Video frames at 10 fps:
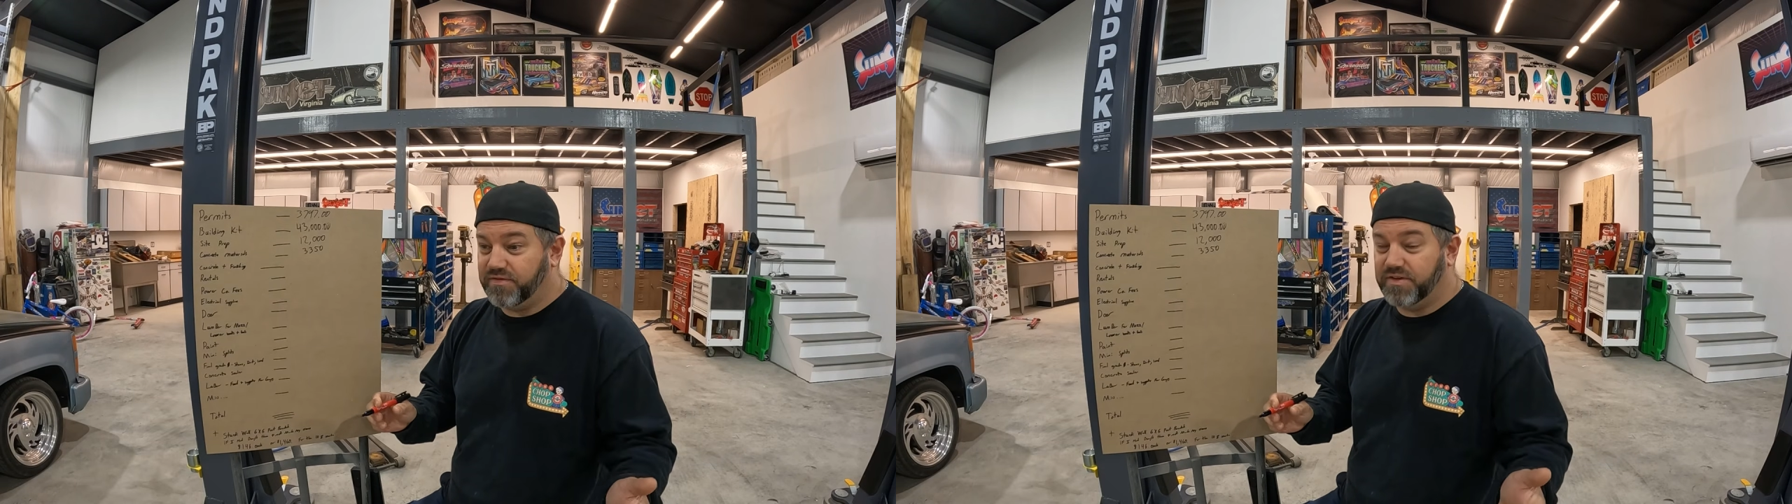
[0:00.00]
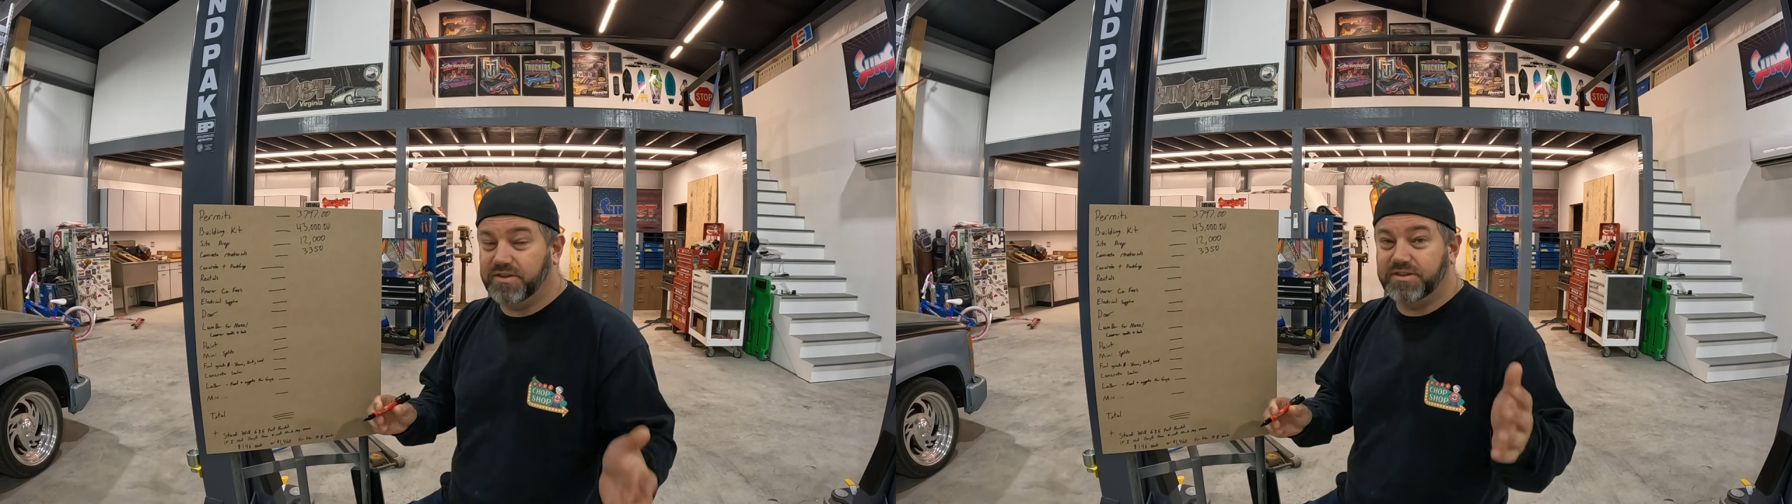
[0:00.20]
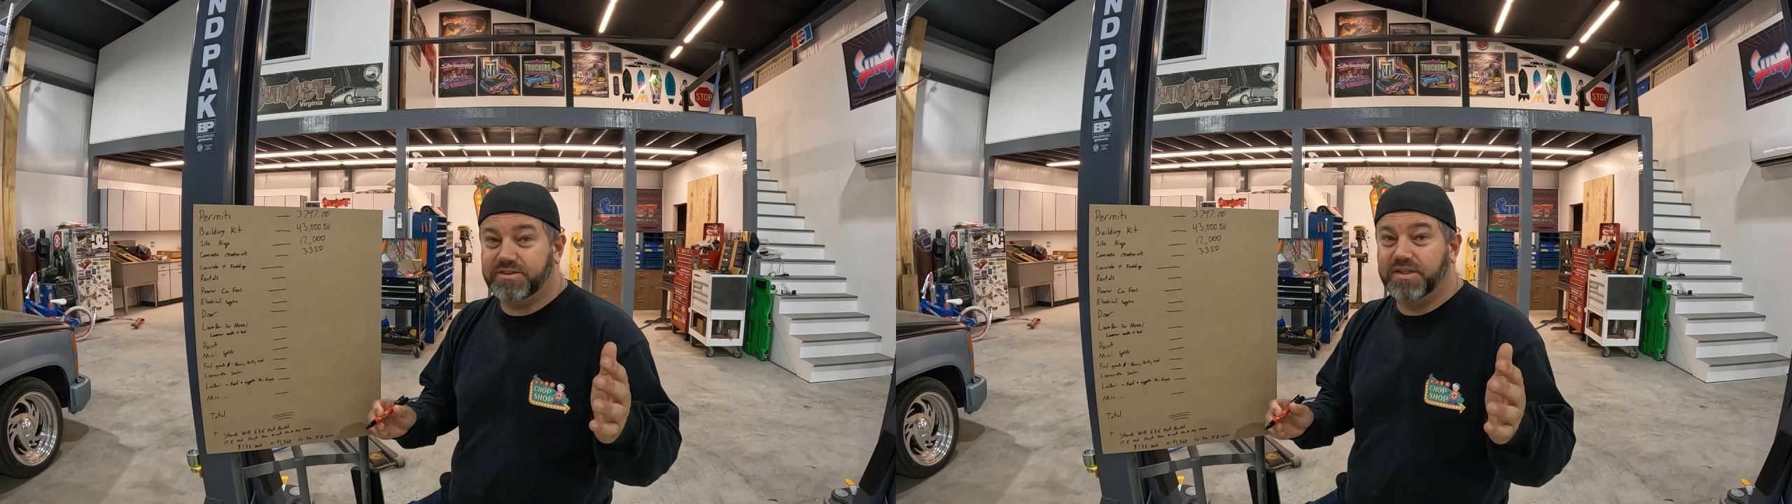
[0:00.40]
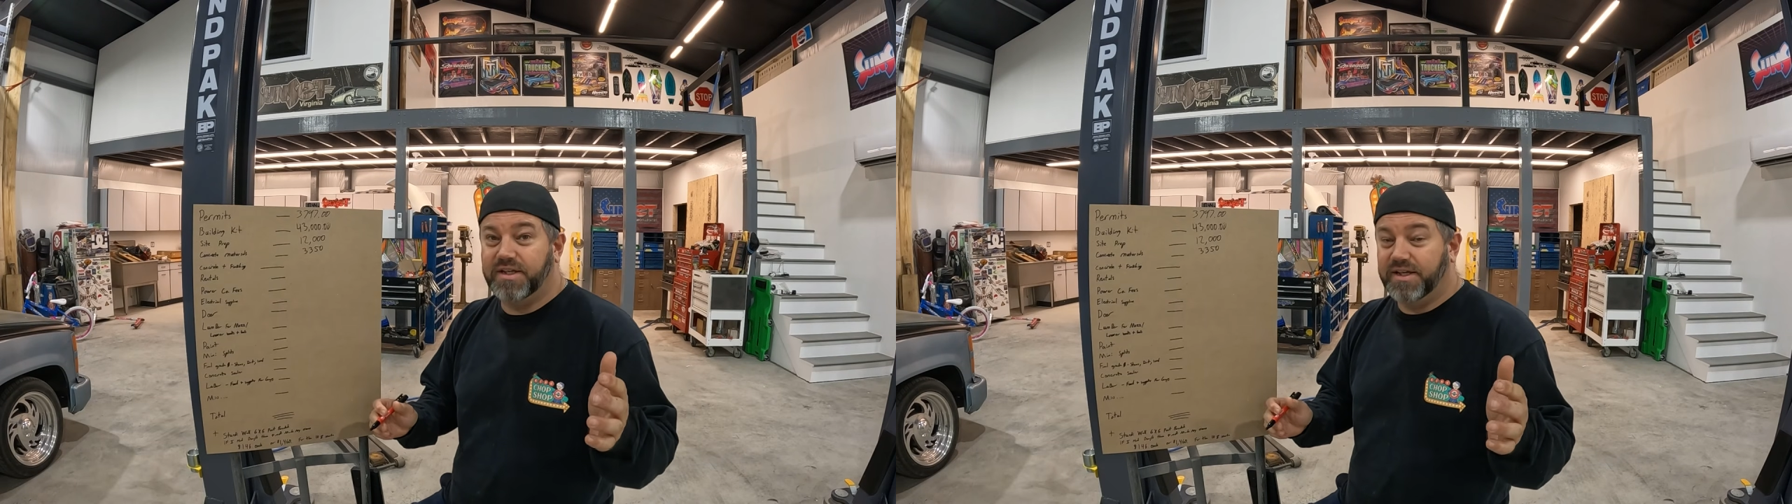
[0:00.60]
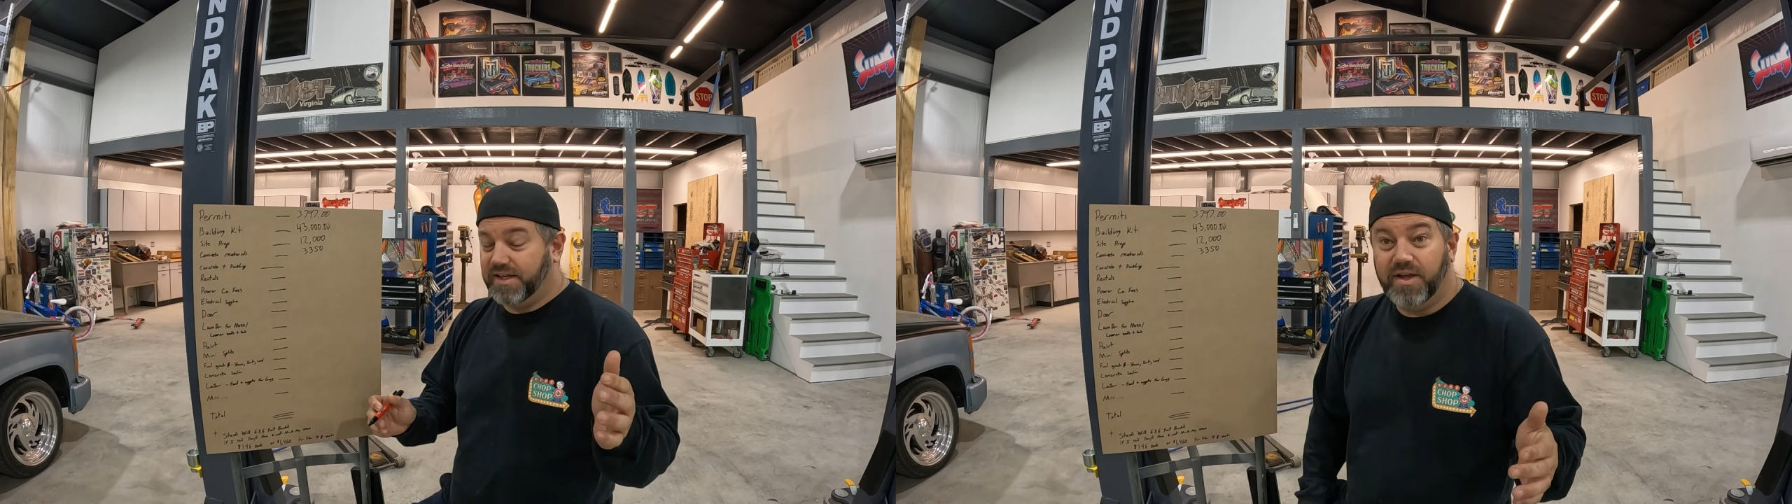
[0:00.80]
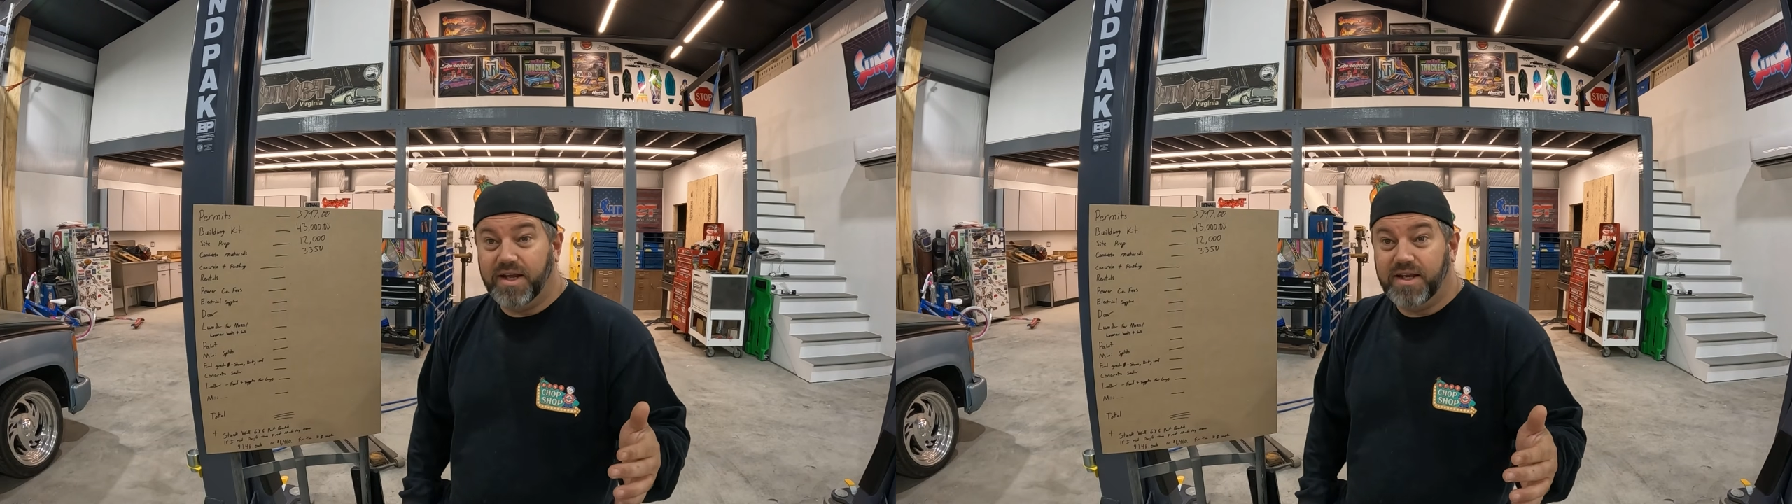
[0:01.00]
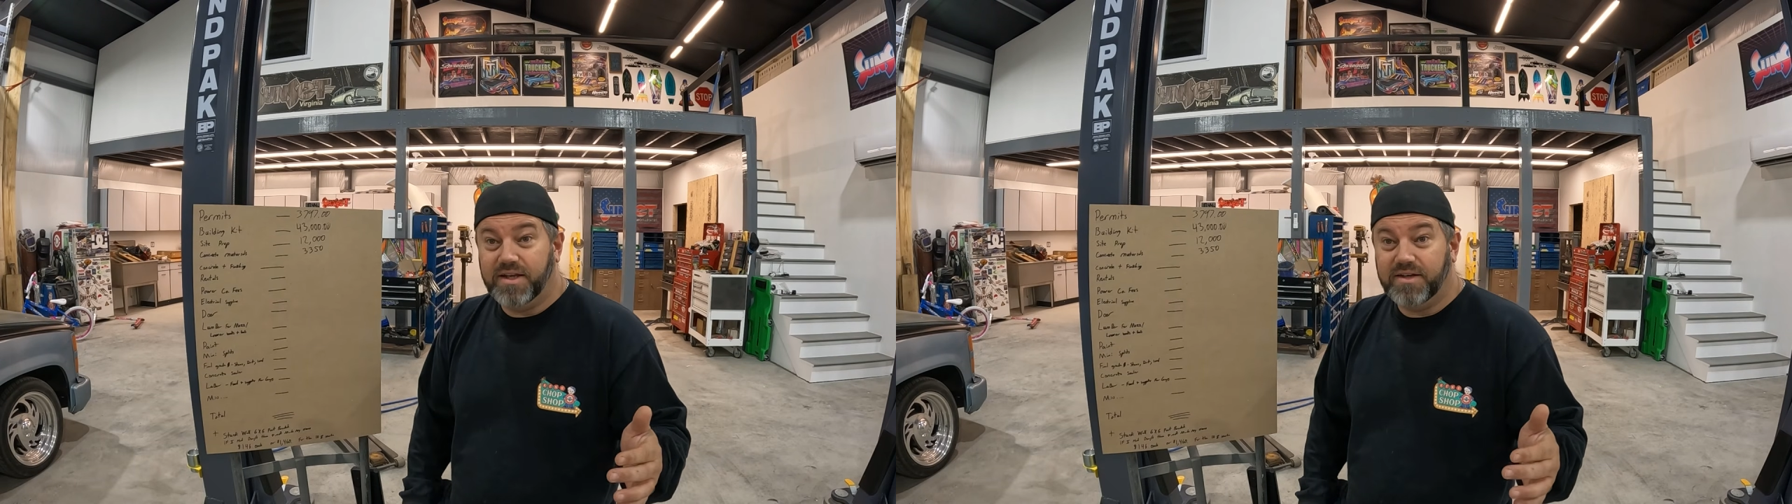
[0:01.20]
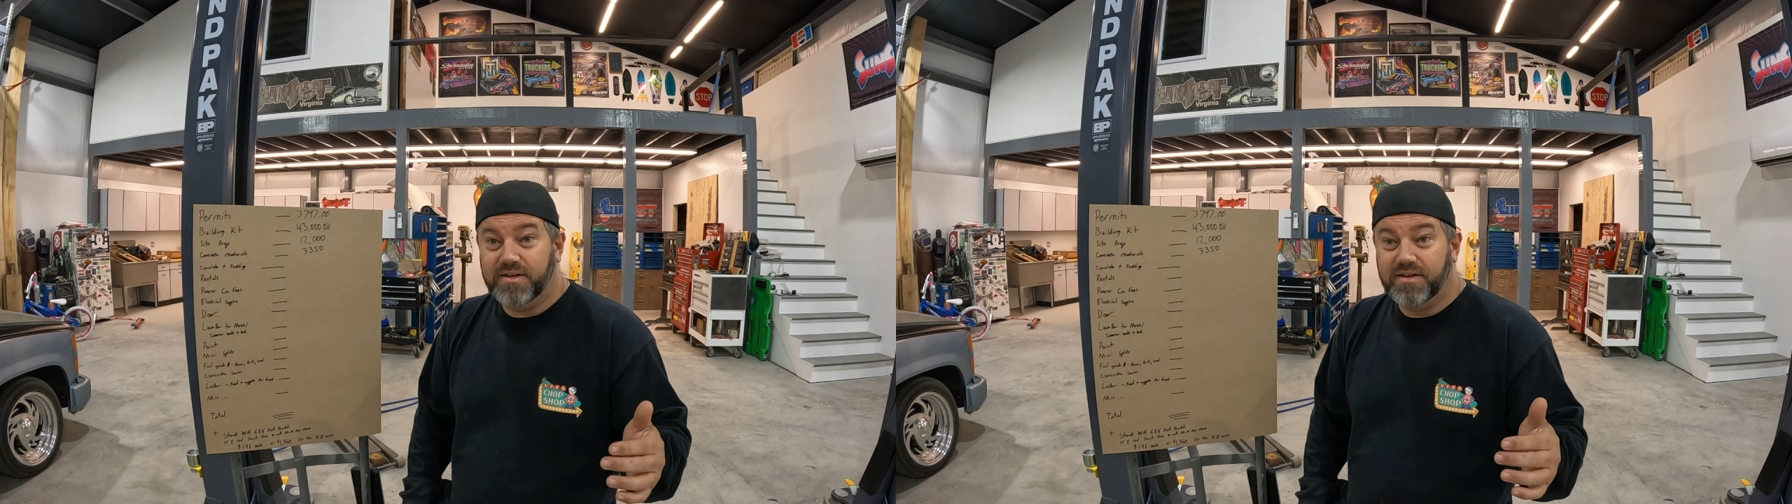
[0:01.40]
footers
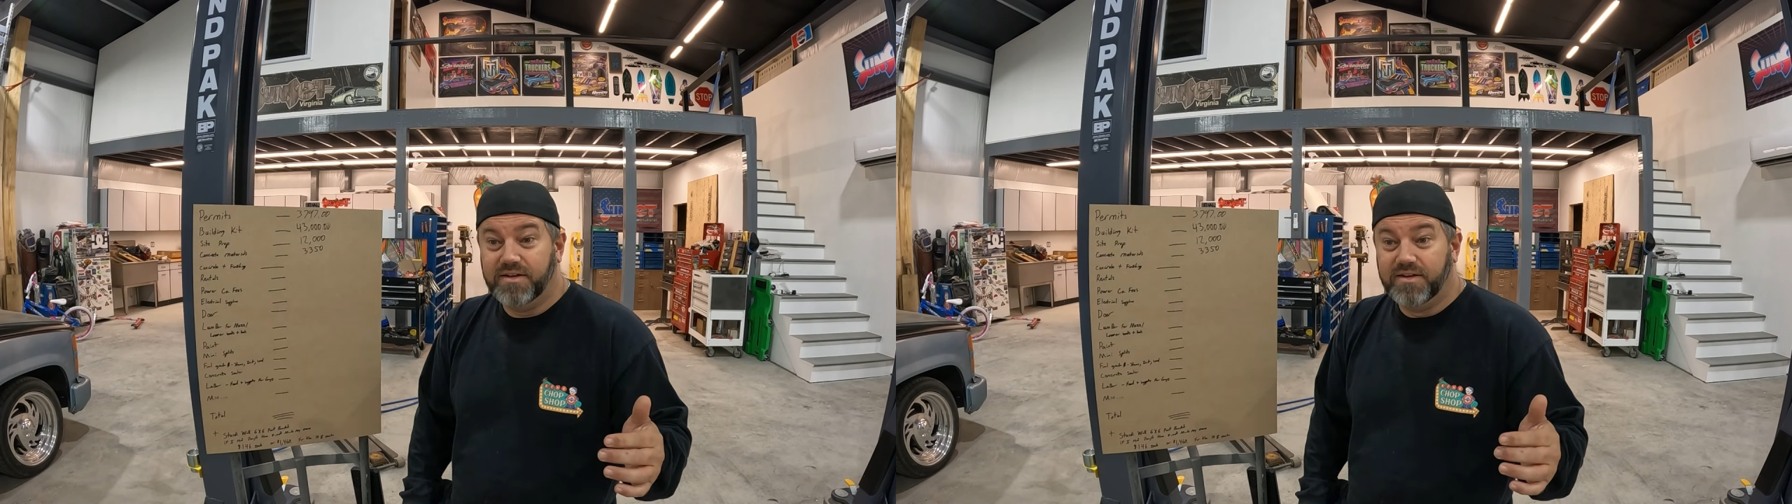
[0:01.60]
and